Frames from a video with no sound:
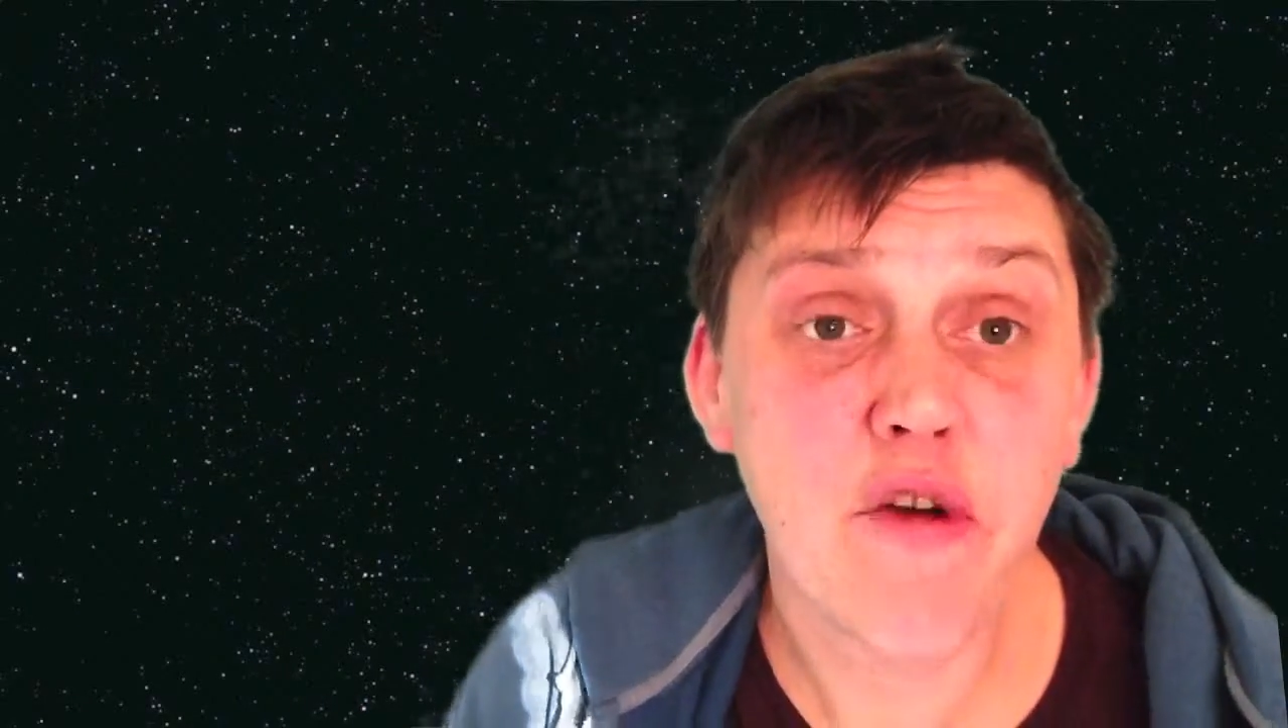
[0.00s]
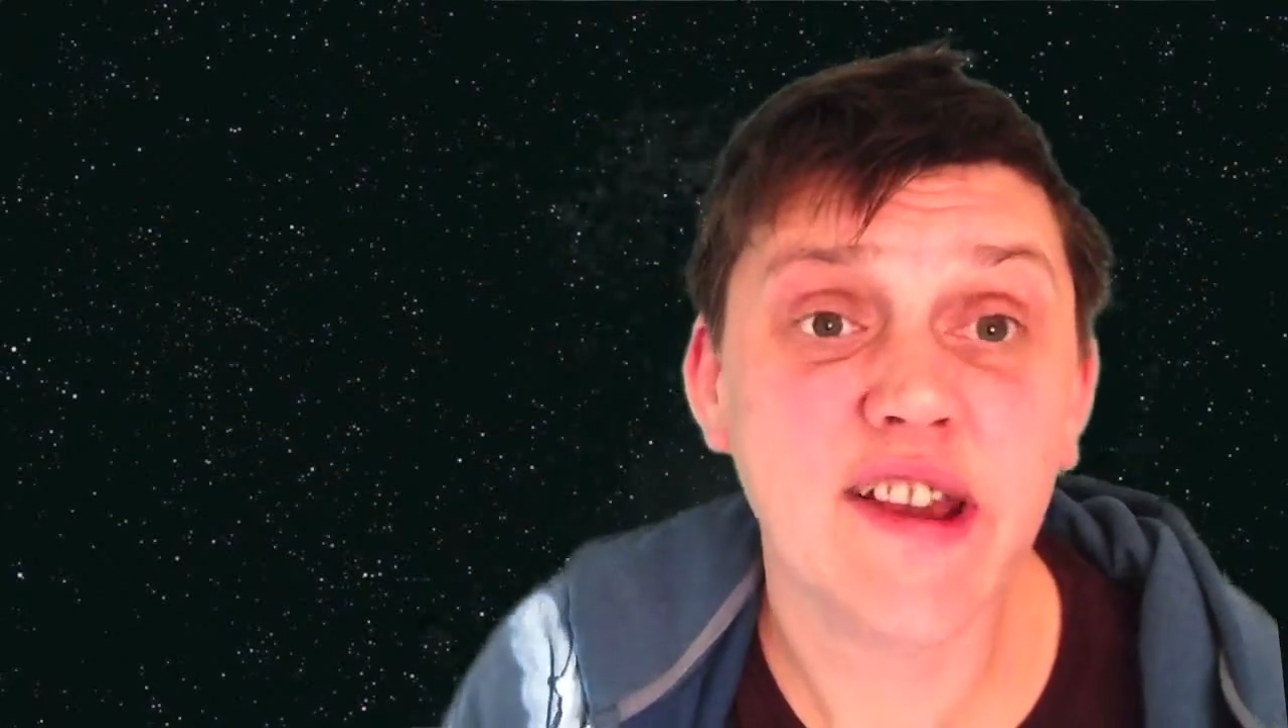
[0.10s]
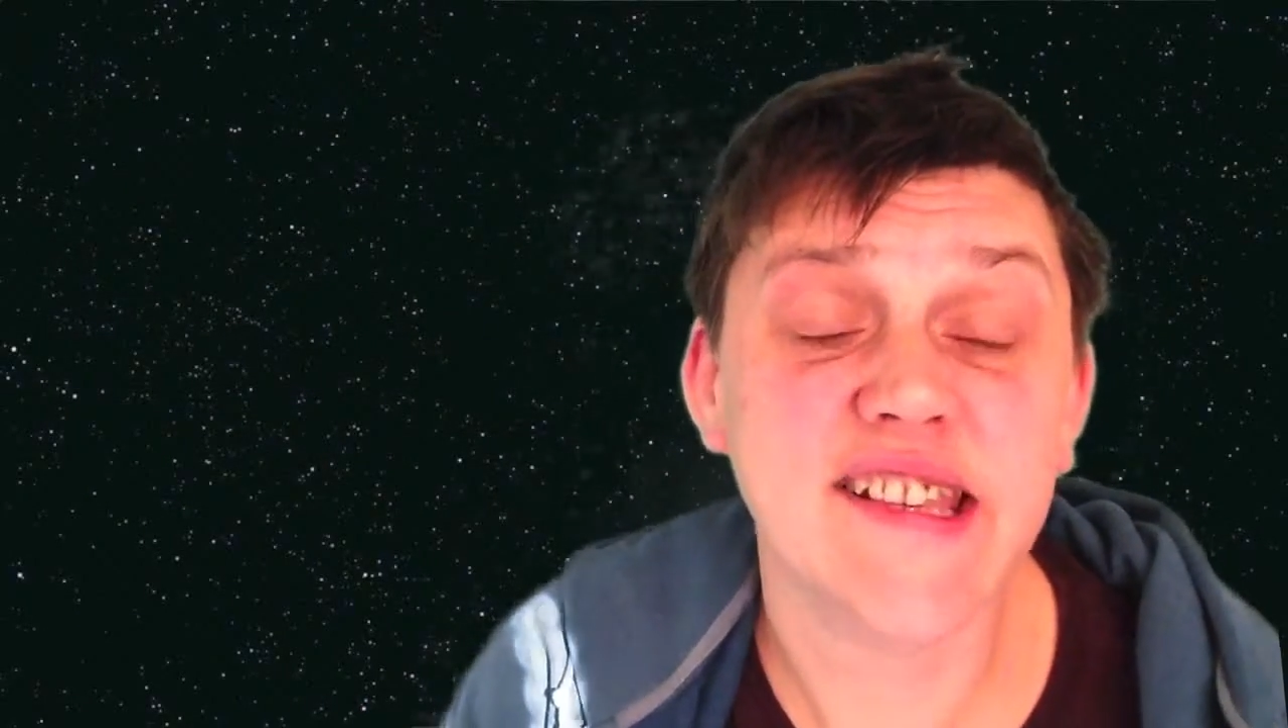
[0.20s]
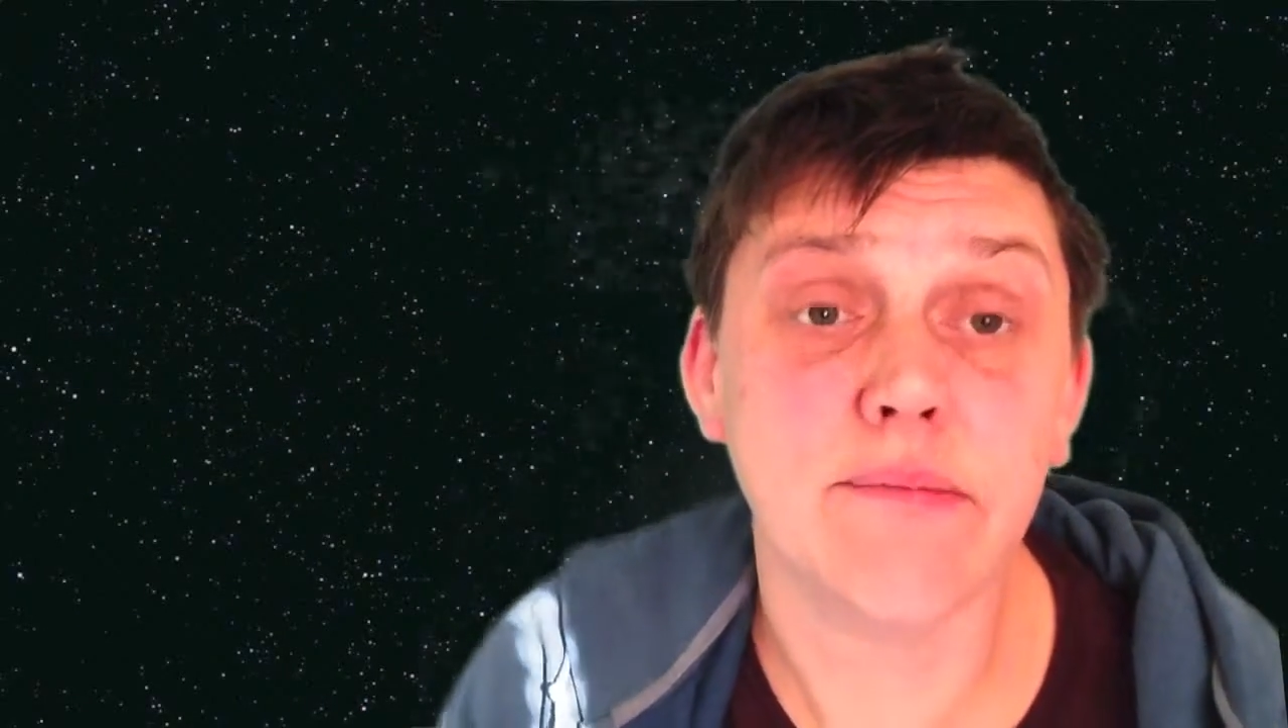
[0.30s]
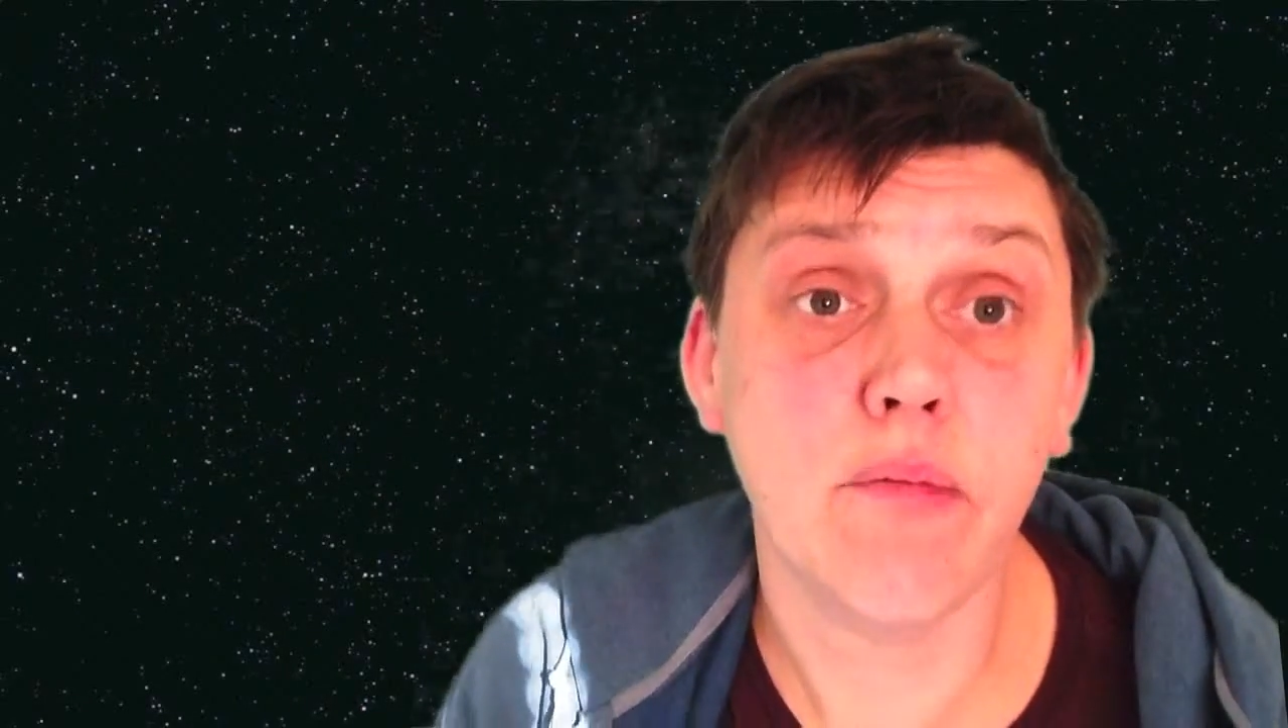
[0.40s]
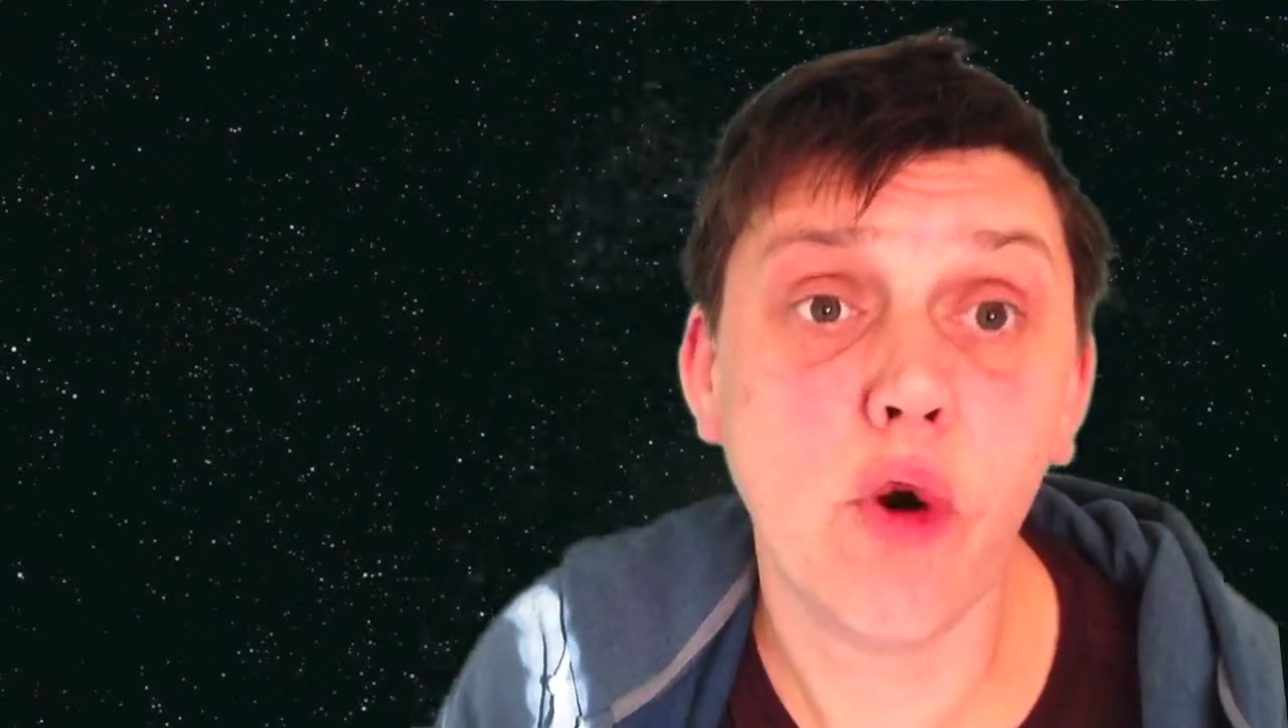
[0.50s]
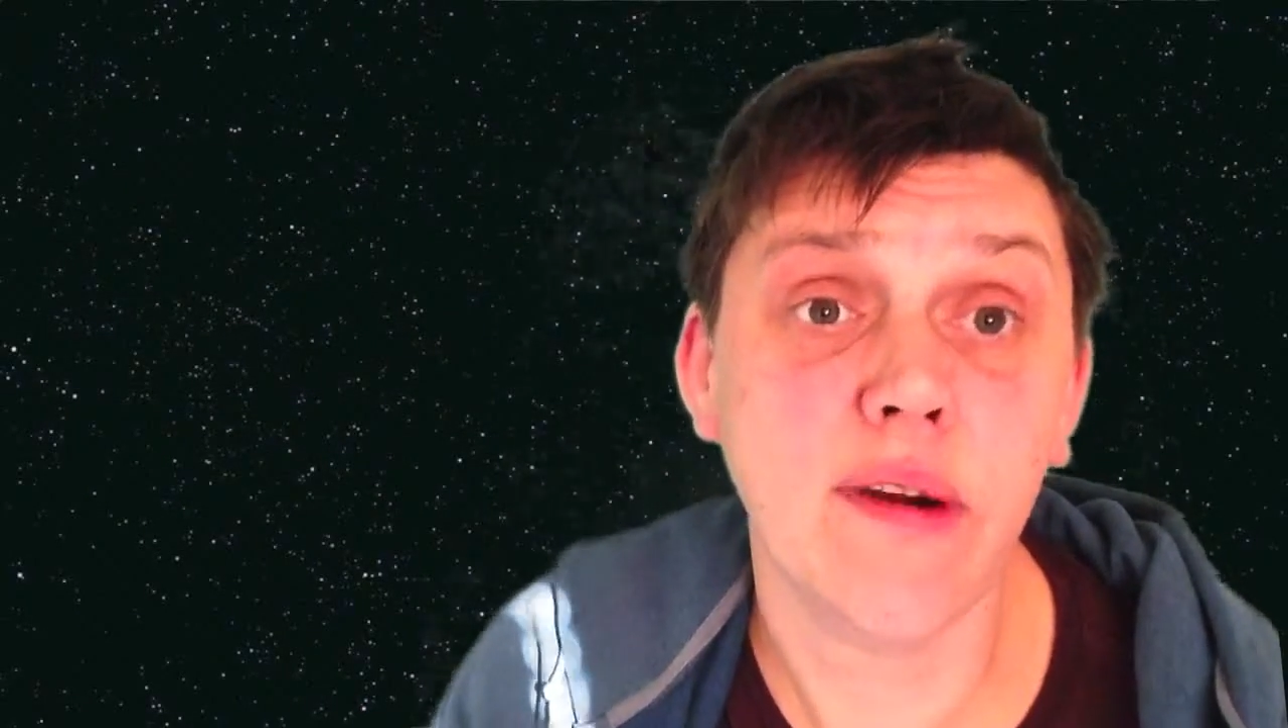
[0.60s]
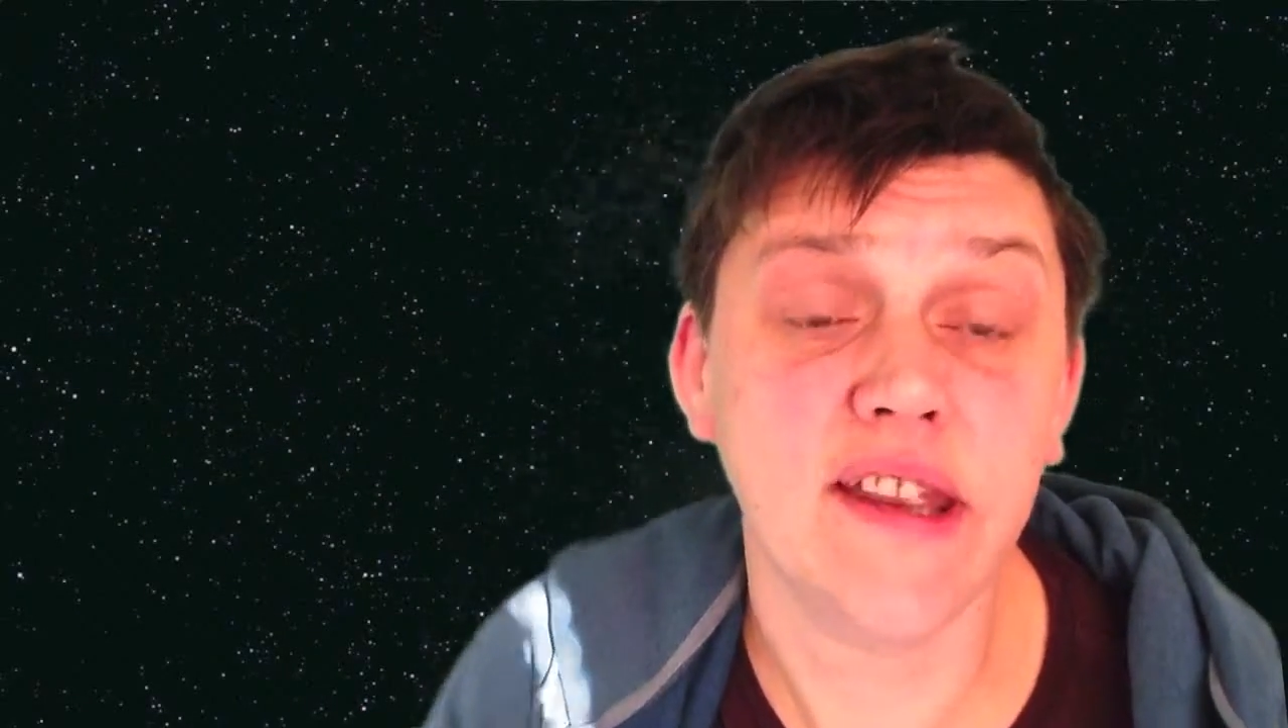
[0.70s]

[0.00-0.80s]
writing more